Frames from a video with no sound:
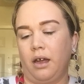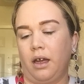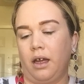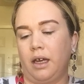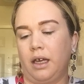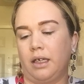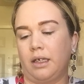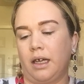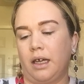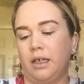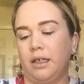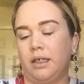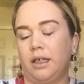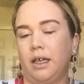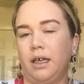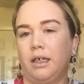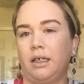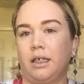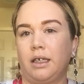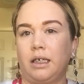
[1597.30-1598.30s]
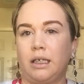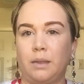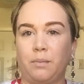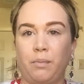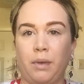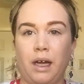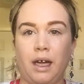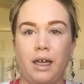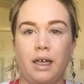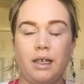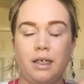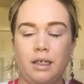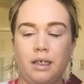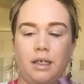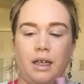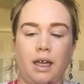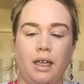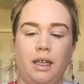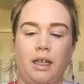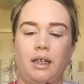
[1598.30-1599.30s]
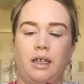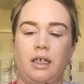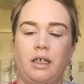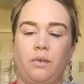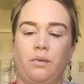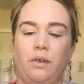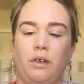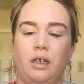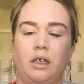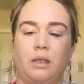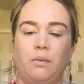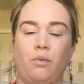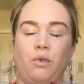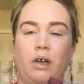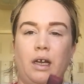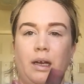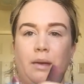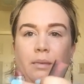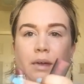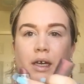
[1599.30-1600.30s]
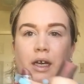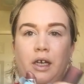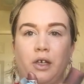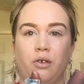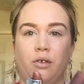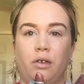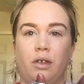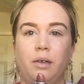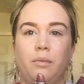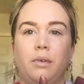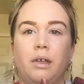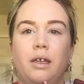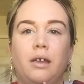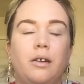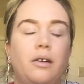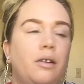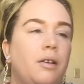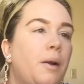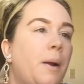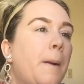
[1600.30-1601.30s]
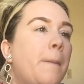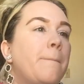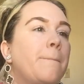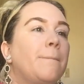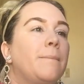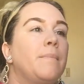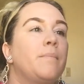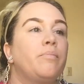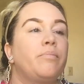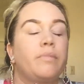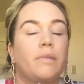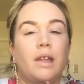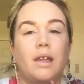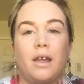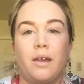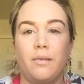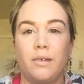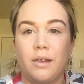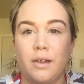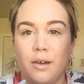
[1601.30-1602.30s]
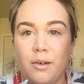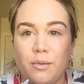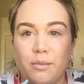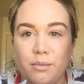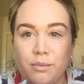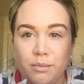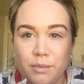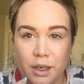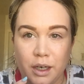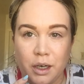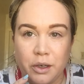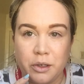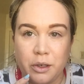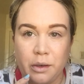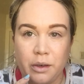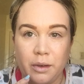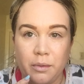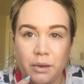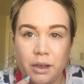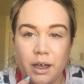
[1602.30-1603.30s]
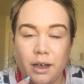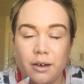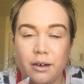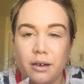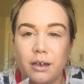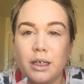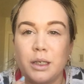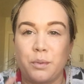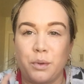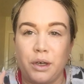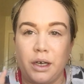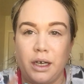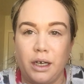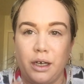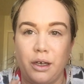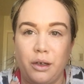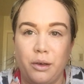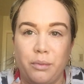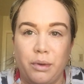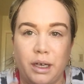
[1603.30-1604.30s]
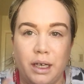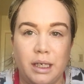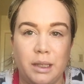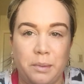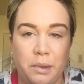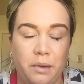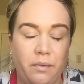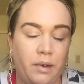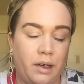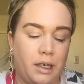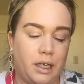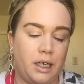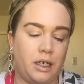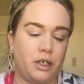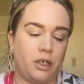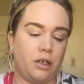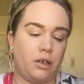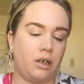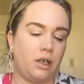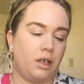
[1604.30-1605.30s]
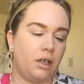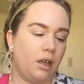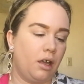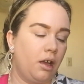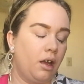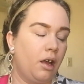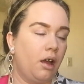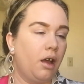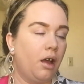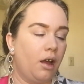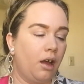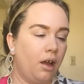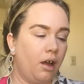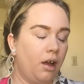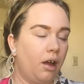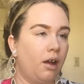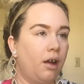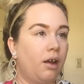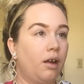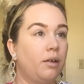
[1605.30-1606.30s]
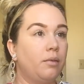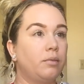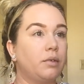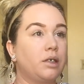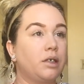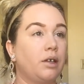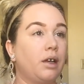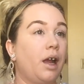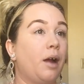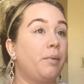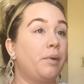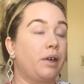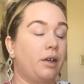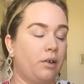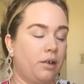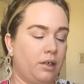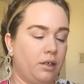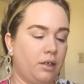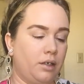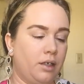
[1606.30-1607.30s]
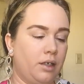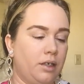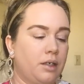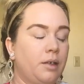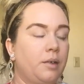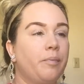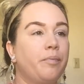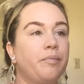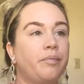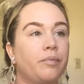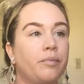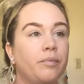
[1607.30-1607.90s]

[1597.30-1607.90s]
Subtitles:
and it's Untainted Spice. I think this one looks more like my natural lip color, even though my natural lip color looks pretty nude because I put foundation on it. So, yeah, I'm going to go ahead and do this.